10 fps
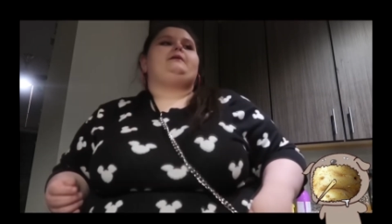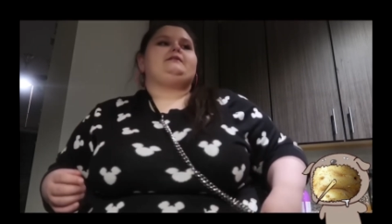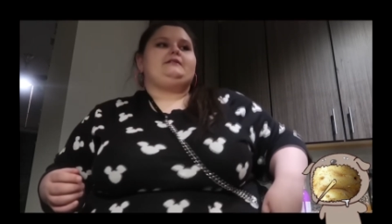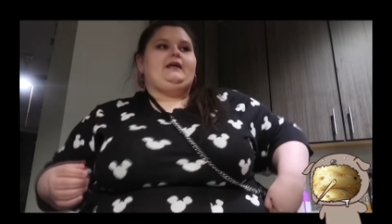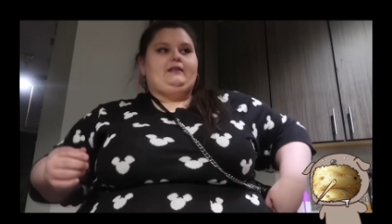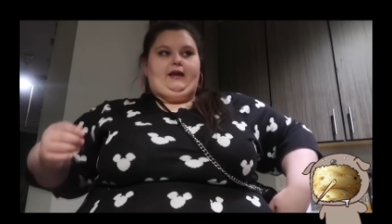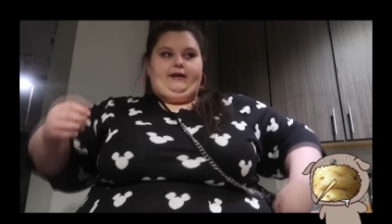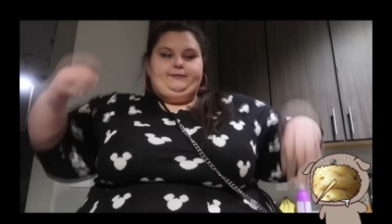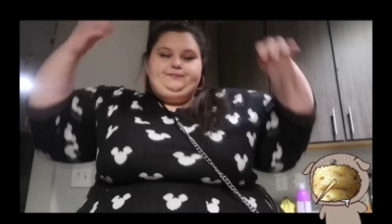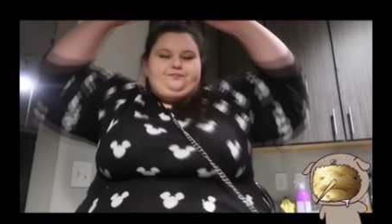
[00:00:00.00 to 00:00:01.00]
because then,
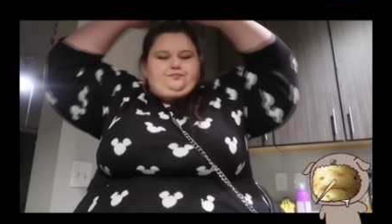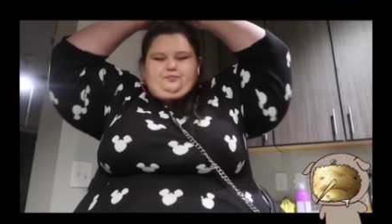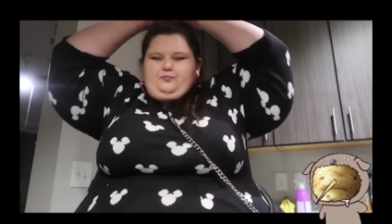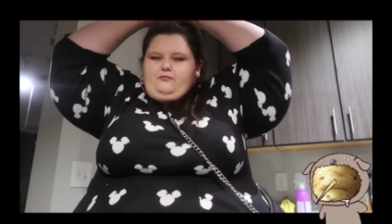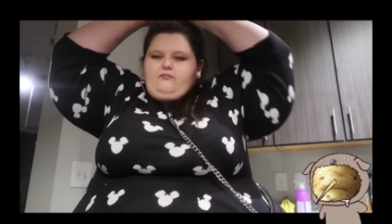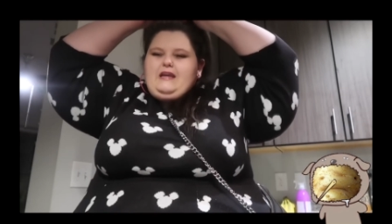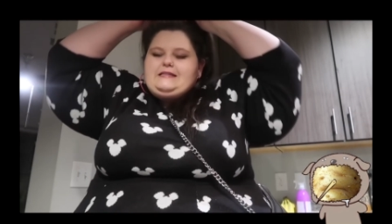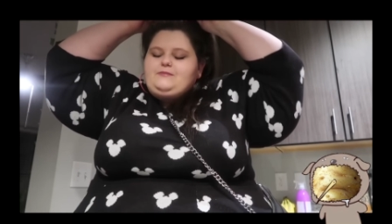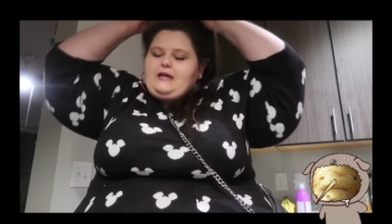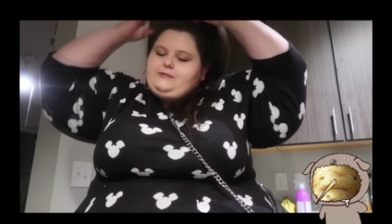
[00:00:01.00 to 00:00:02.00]
like,
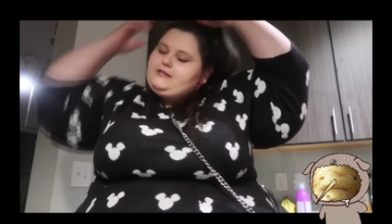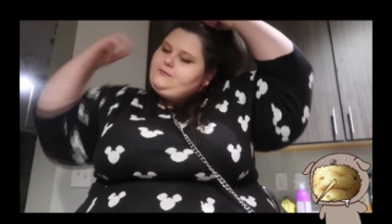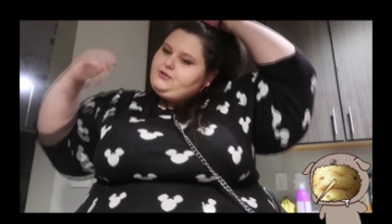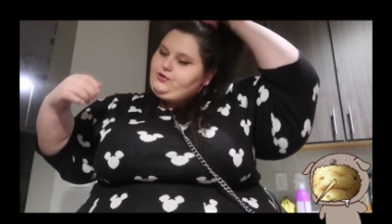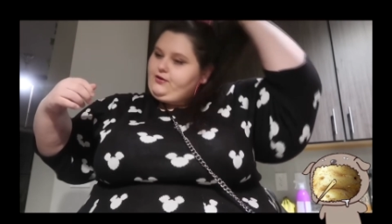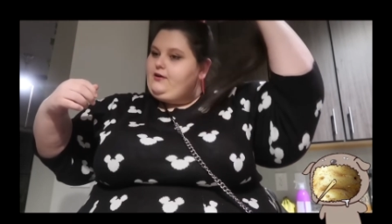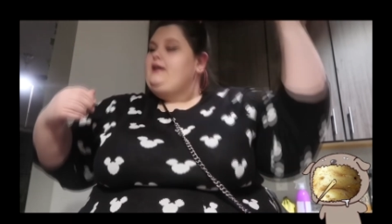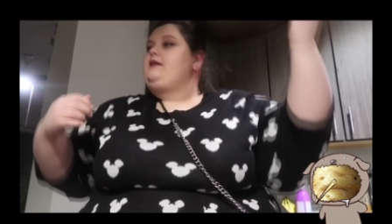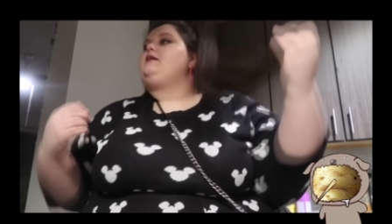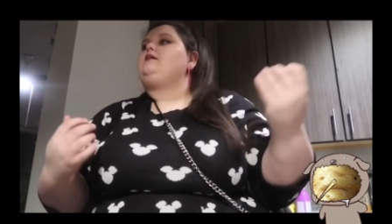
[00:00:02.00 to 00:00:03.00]
sometimes it could be
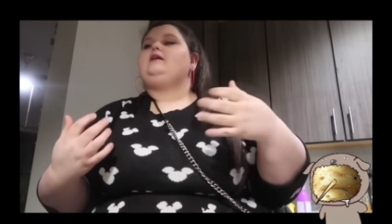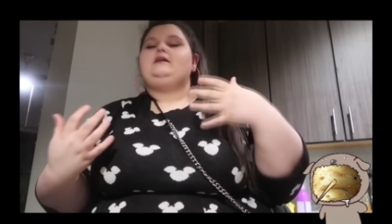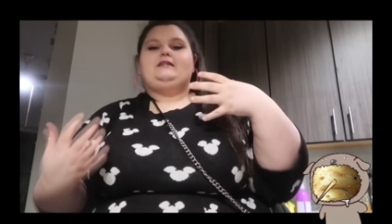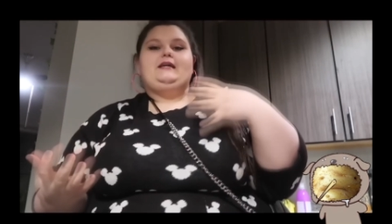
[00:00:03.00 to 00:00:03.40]
triggering to